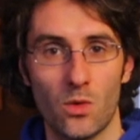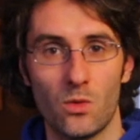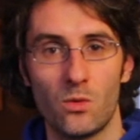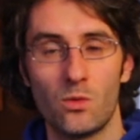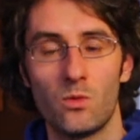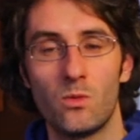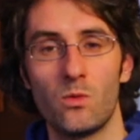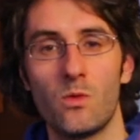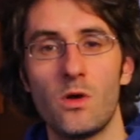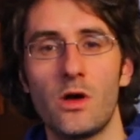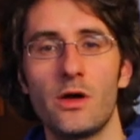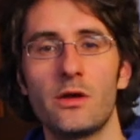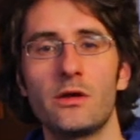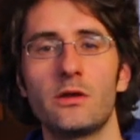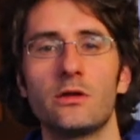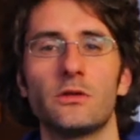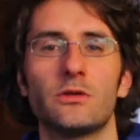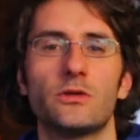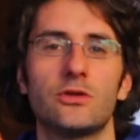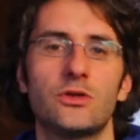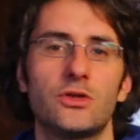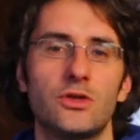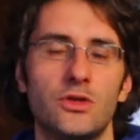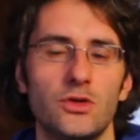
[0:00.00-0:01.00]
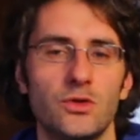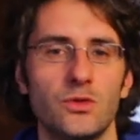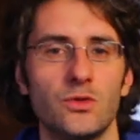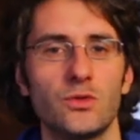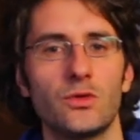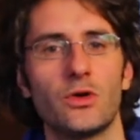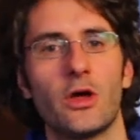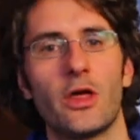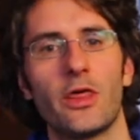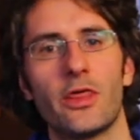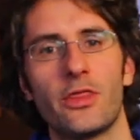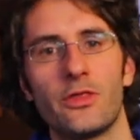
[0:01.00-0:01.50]
One, two,
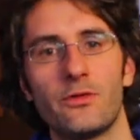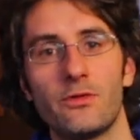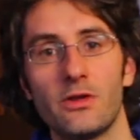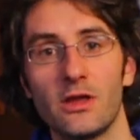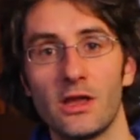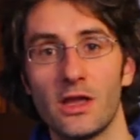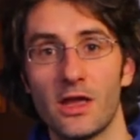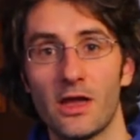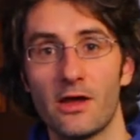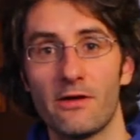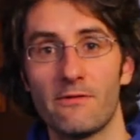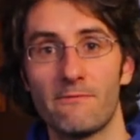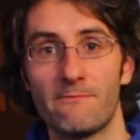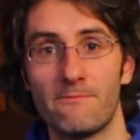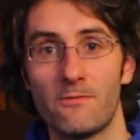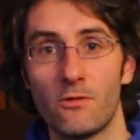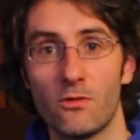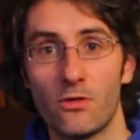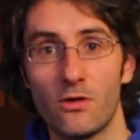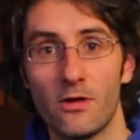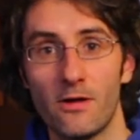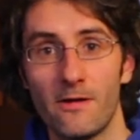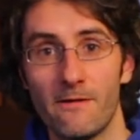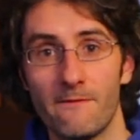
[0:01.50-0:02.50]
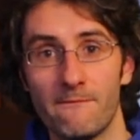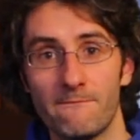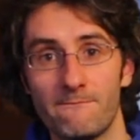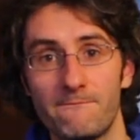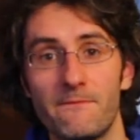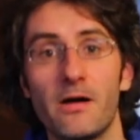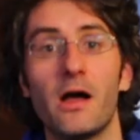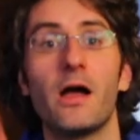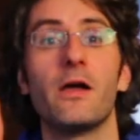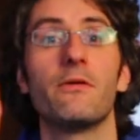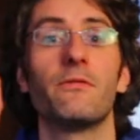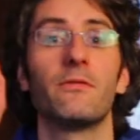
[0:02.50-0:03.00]
three, four,
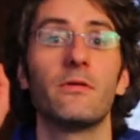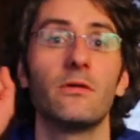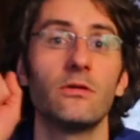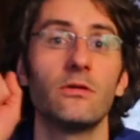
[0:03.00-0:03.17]
five.